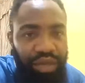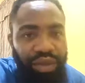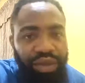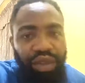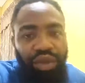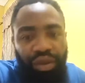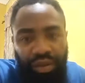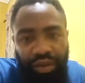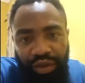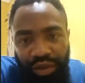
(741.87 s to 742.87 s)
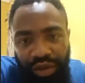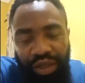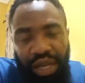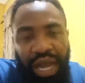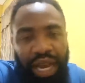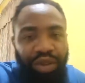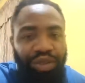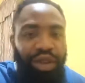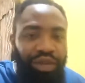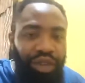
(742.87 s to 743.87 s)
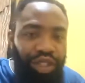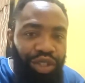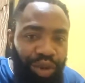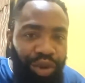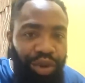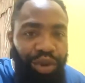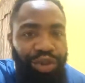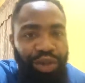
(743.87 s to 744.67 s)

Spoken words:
of, you know, and I was going for shows,